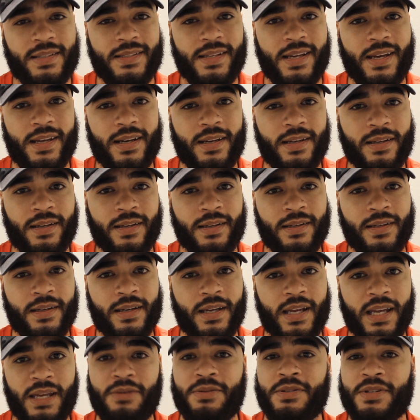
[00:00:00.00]
said
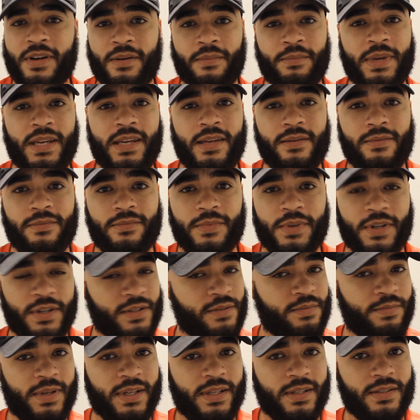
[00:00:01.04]
he was going to beat Errol
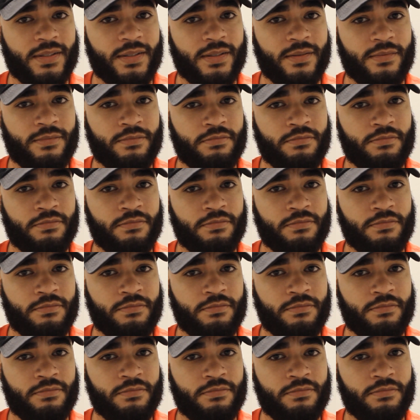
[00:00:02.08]
Spence.